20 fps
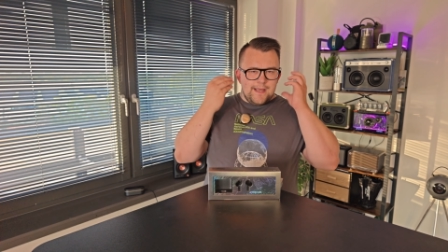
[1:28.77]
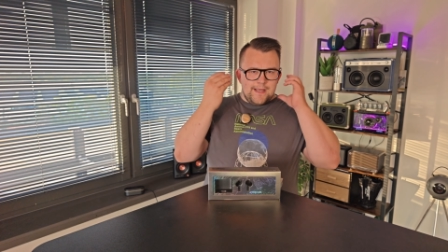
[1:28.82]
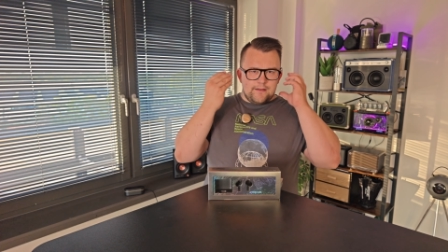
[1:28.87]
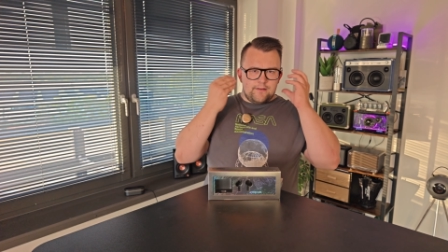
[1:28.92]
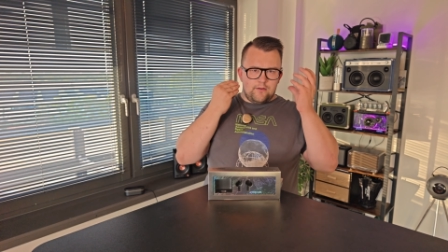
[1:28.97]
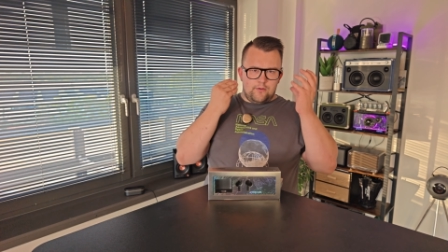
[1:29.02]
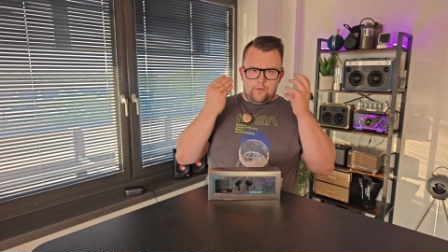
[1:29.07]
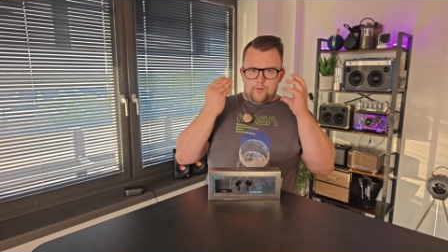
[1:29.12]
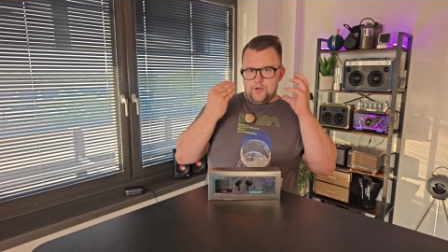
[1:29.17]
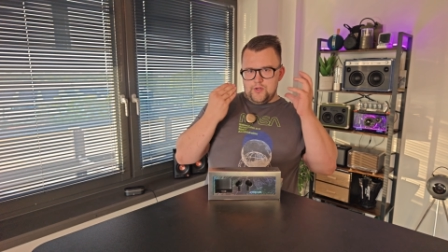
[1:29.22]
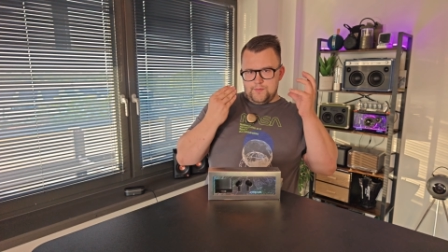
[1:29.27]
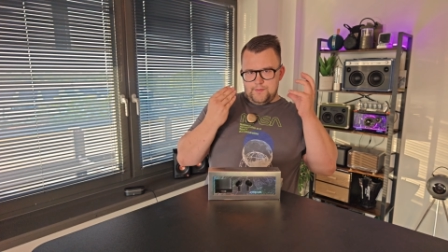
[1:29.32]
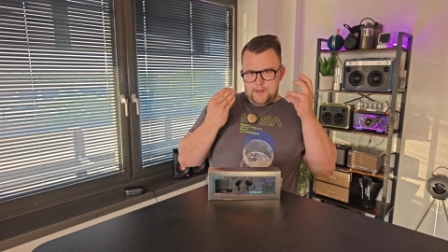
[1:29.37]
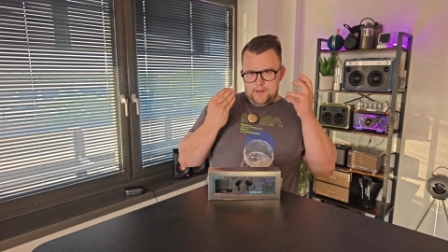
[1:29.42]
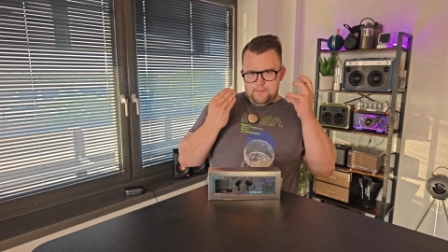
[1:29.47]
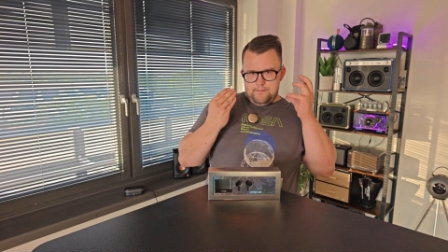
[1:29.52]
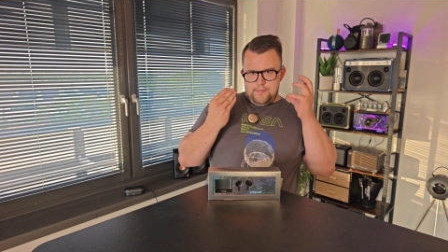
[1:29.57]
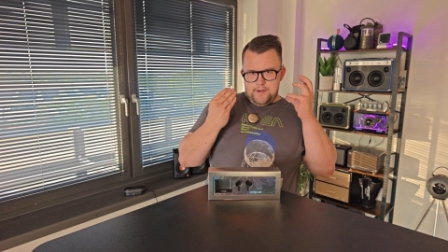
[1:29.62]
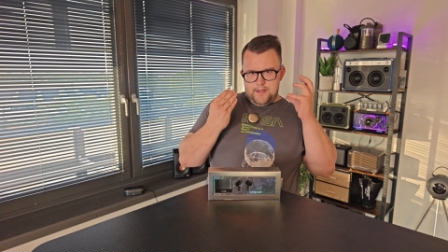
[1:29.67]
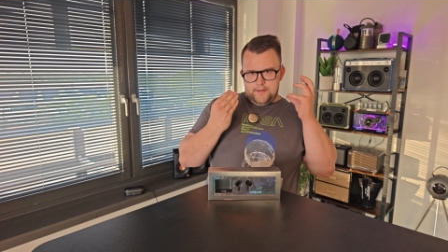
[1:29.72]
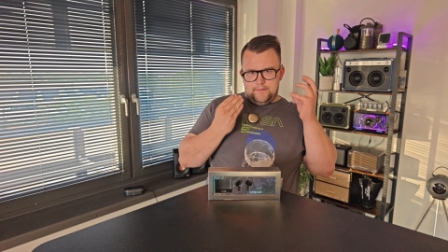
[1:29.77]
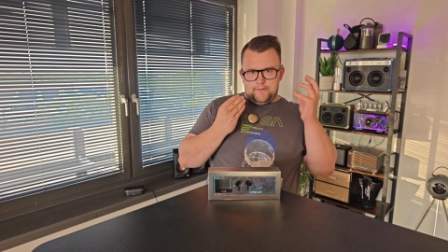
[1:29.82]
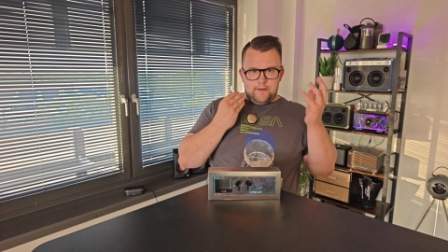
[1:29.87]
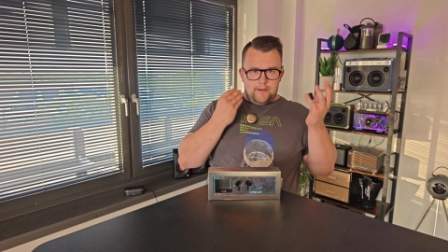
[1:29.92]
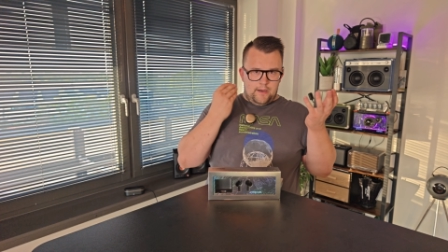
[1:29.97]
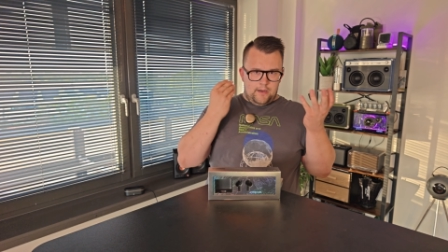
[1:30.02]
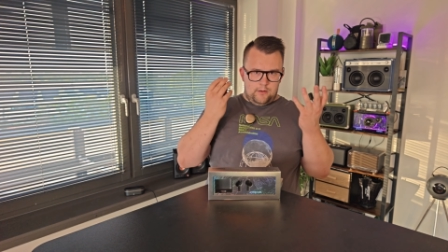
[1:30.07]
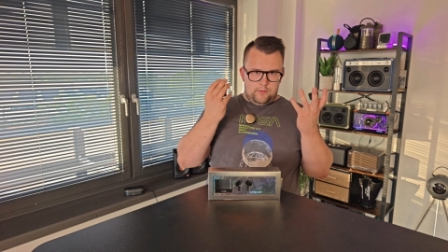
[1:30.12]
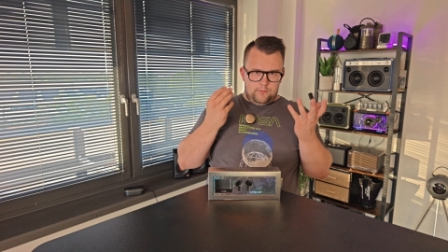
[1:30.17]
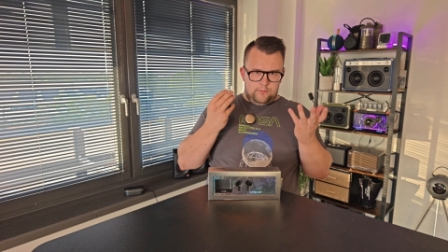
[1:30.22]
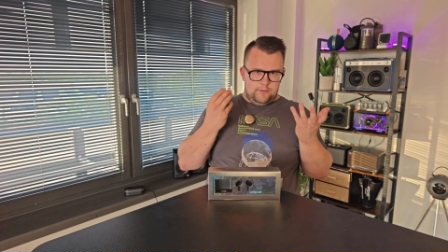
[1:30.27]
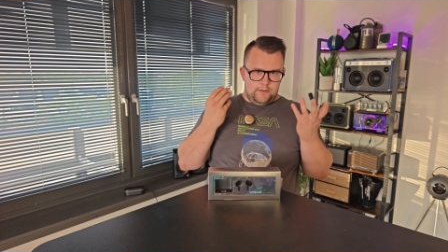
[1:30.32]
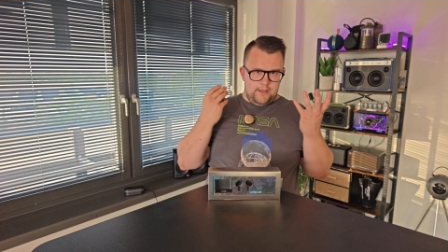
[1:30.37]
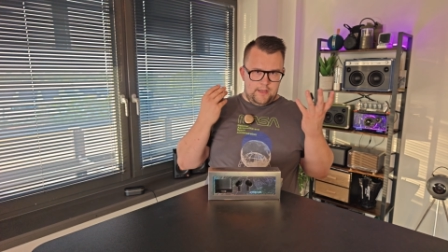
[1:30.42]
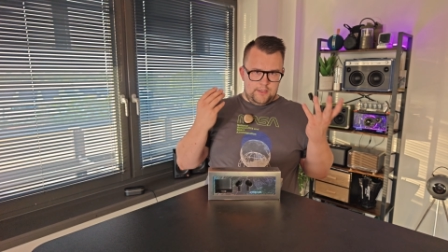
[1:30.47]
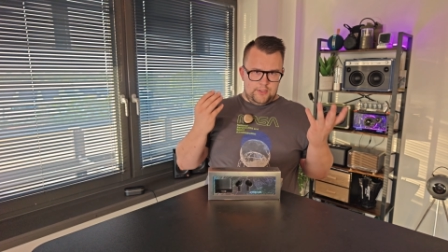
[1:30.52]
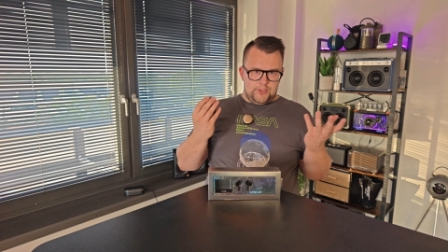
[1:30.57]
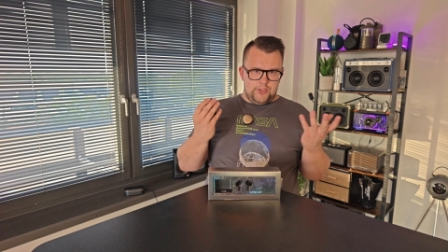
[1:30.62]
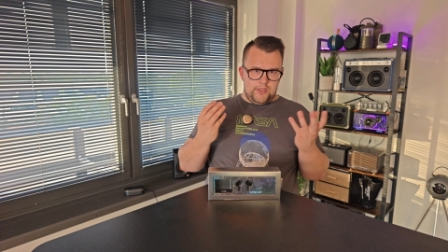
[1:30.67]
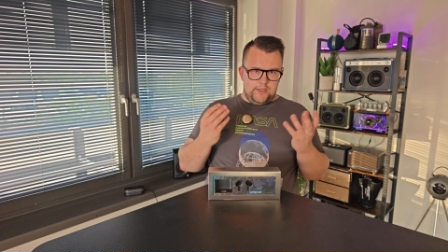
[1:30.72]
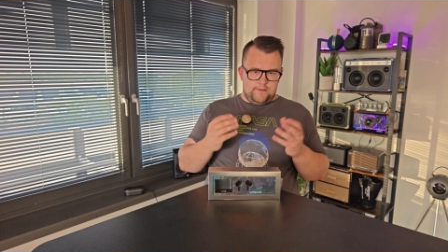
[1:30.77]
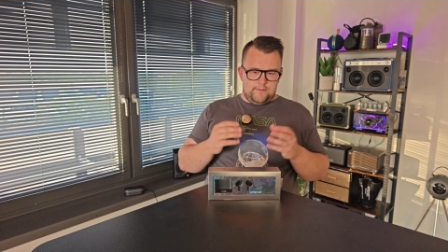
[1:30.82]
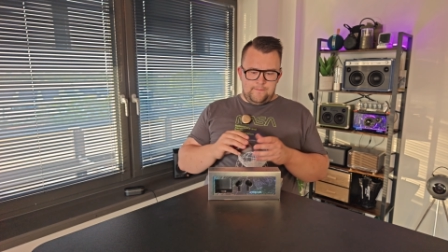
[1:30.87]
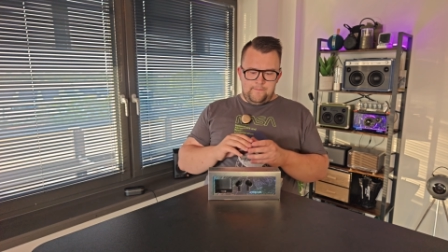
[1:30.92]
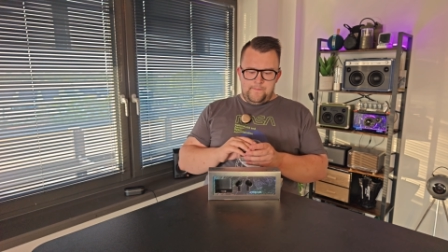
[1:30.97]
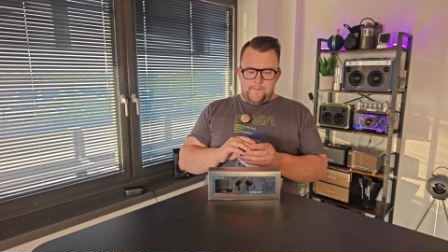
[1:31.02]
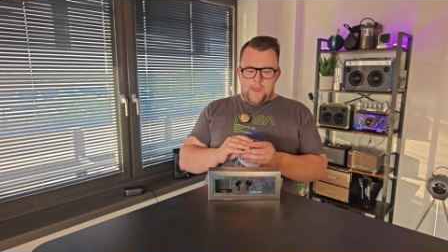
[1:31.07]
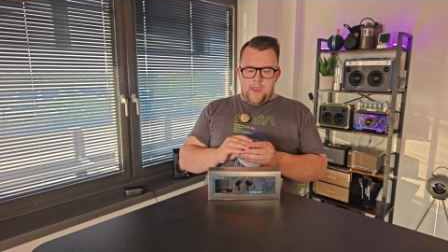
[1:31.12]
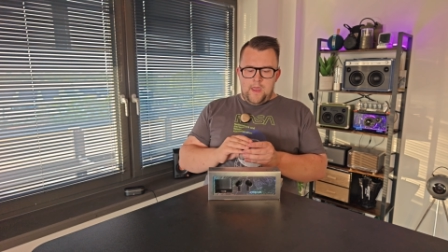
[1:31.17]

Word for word: it annoys me a bit how they sit.